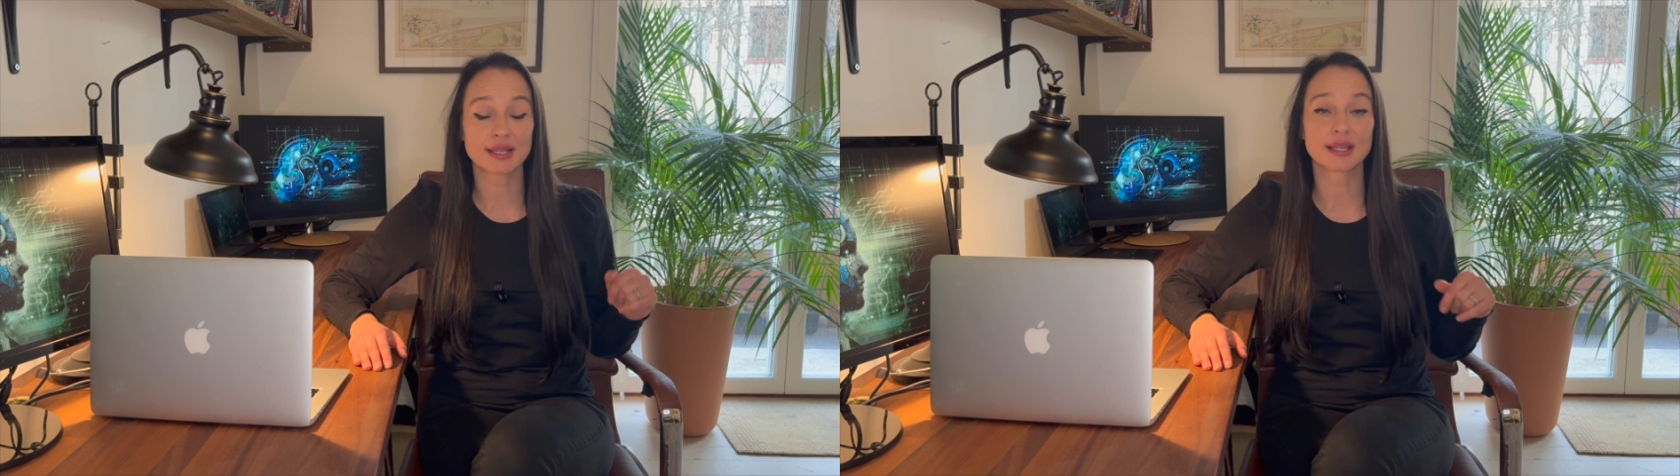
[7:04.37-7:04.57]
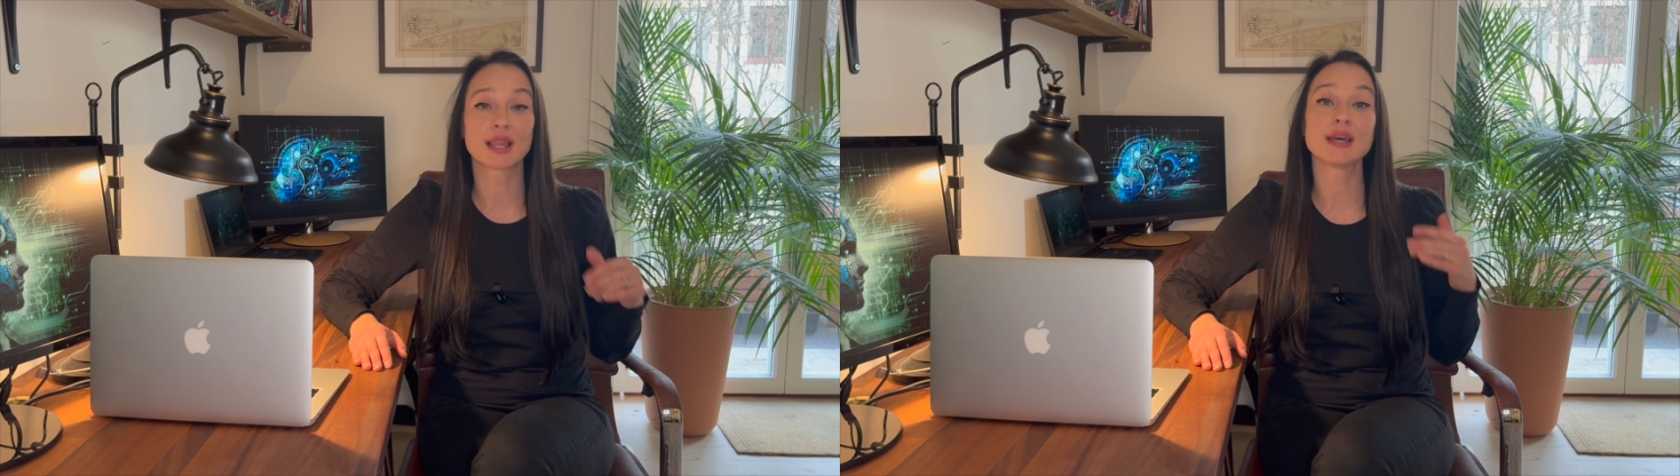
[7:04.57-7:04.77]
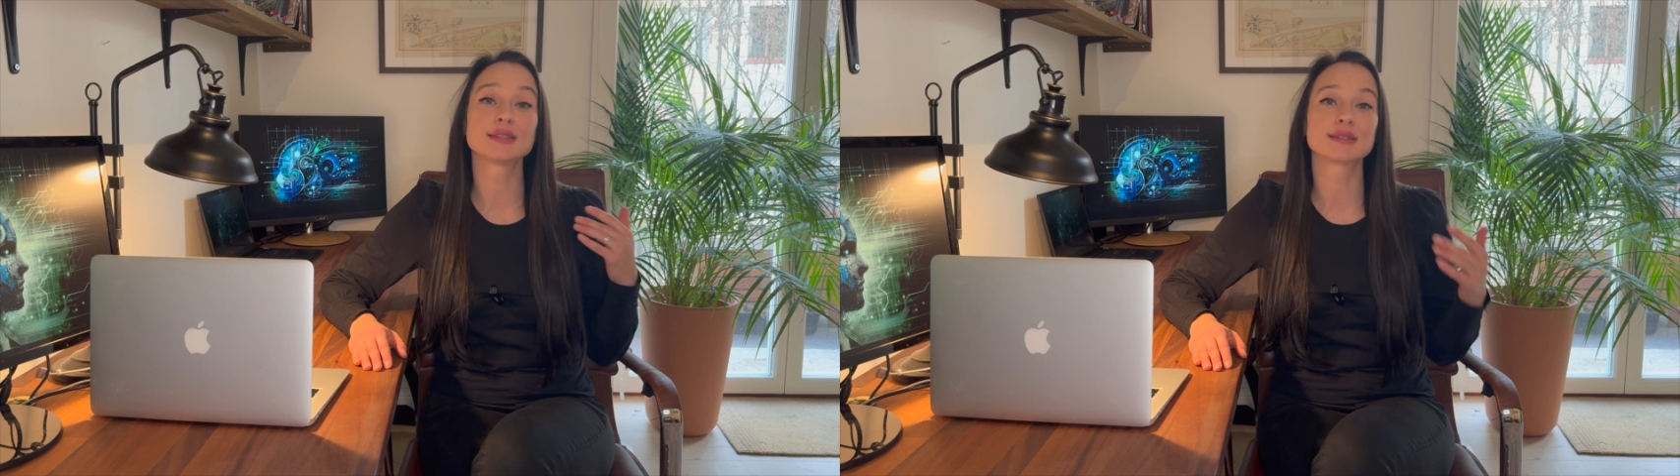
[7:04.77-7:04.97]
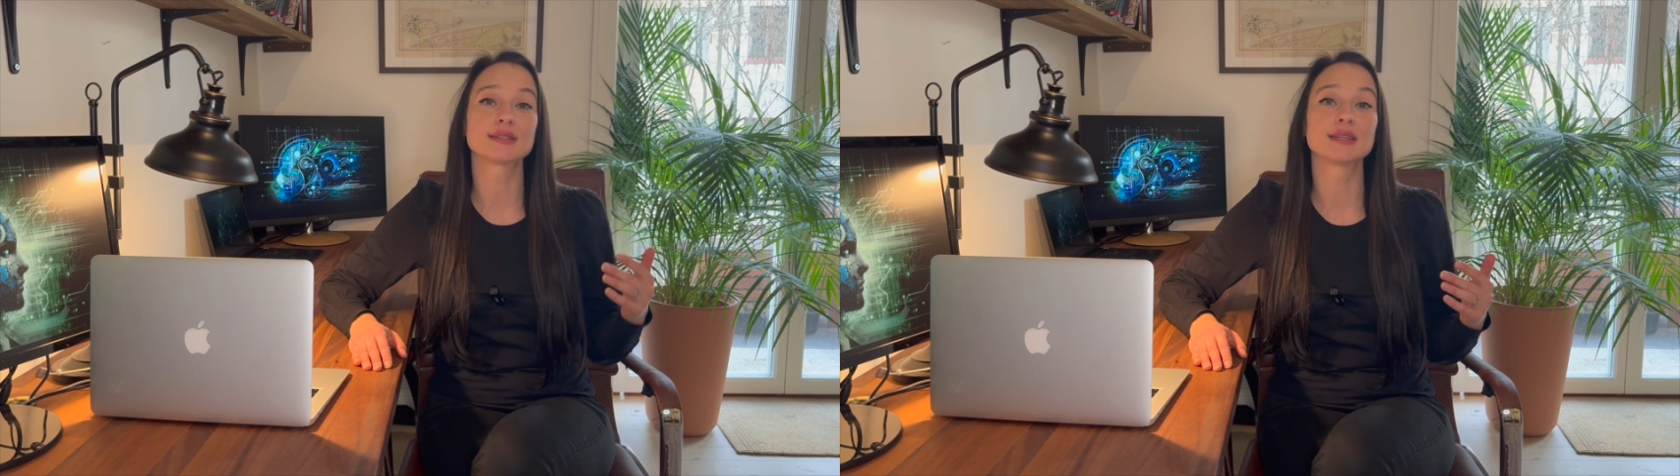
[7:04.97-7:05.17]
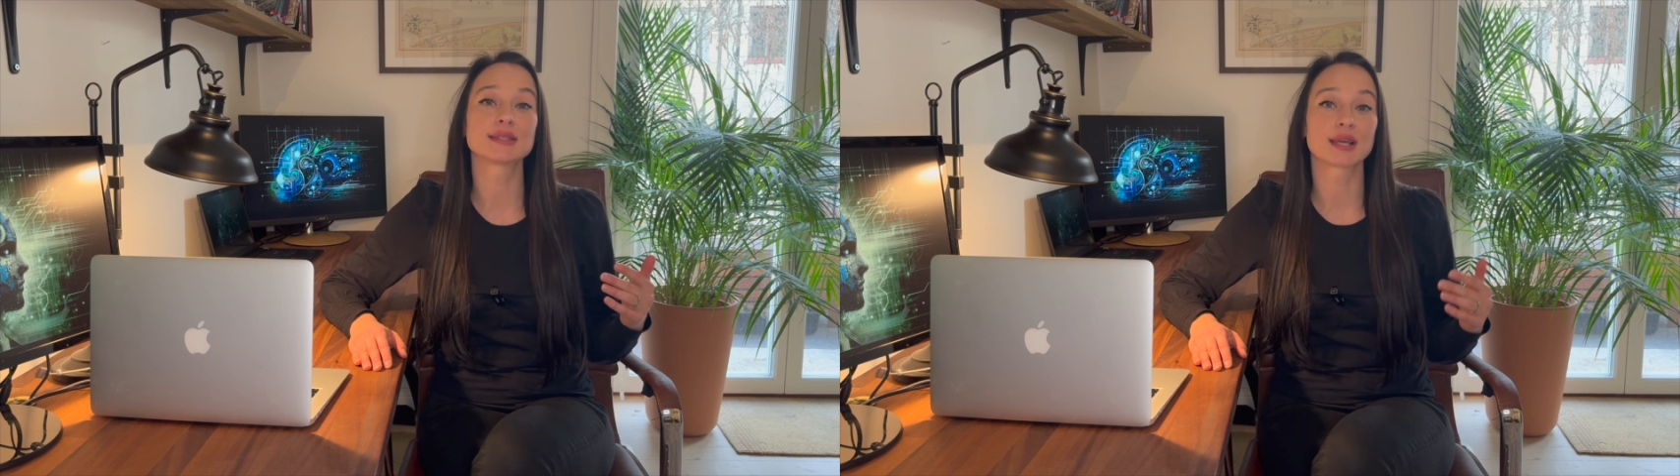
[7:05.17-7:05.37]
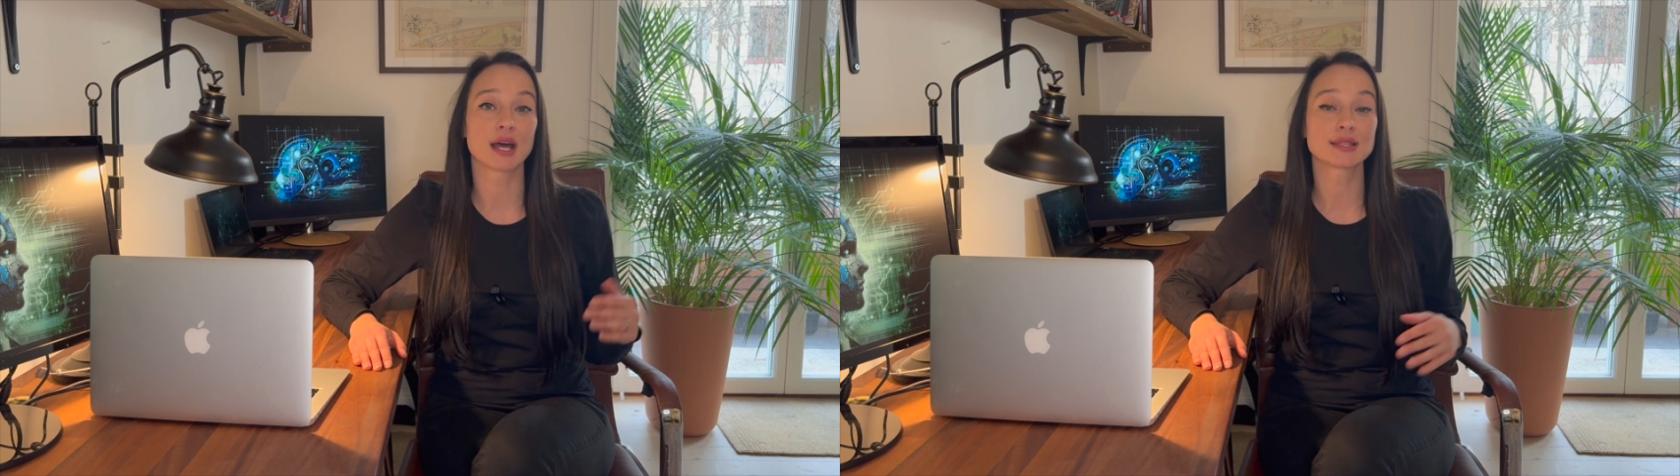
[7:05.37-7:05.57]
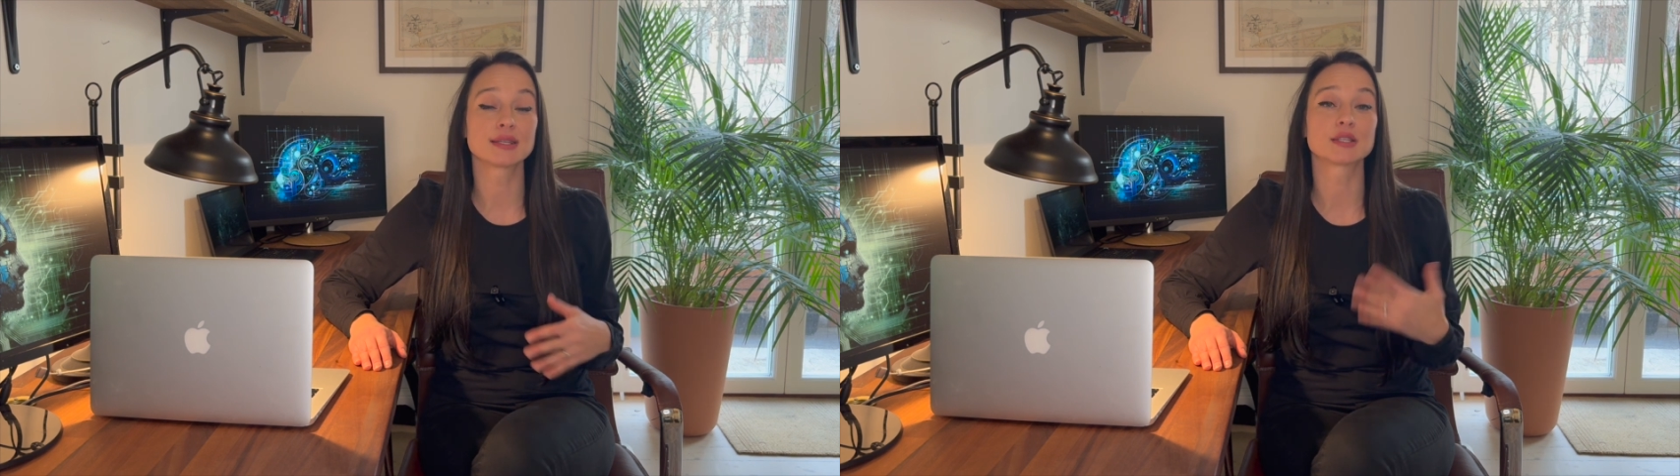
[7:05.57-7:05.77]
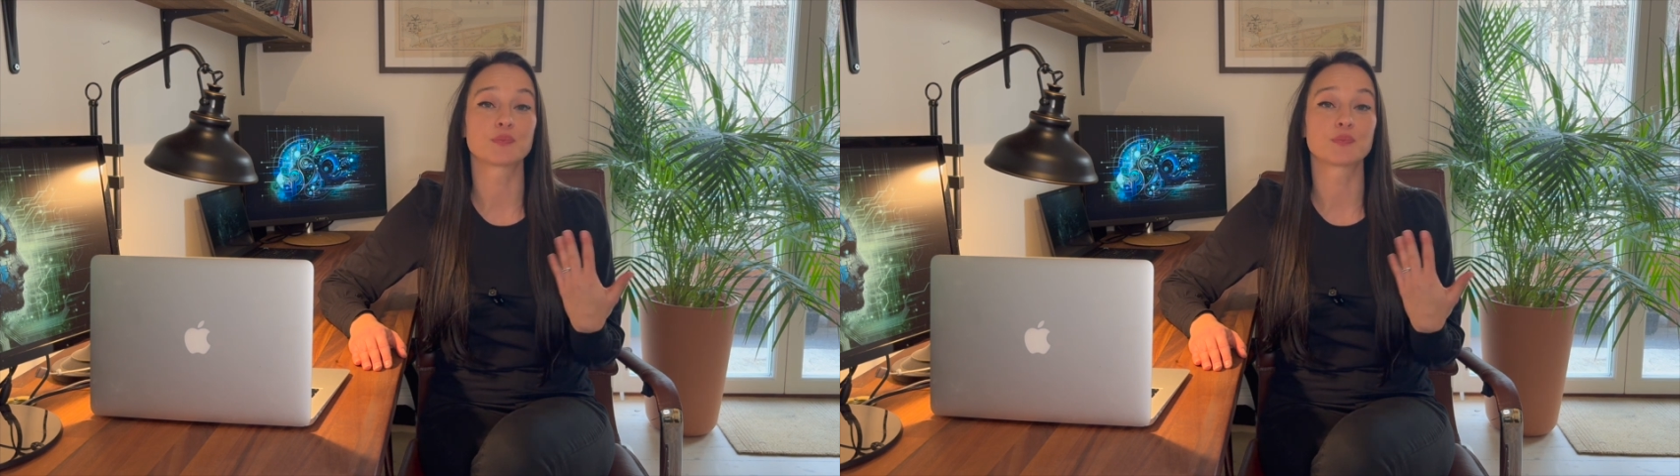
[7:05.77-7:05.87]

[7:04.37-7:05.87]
let's discuss its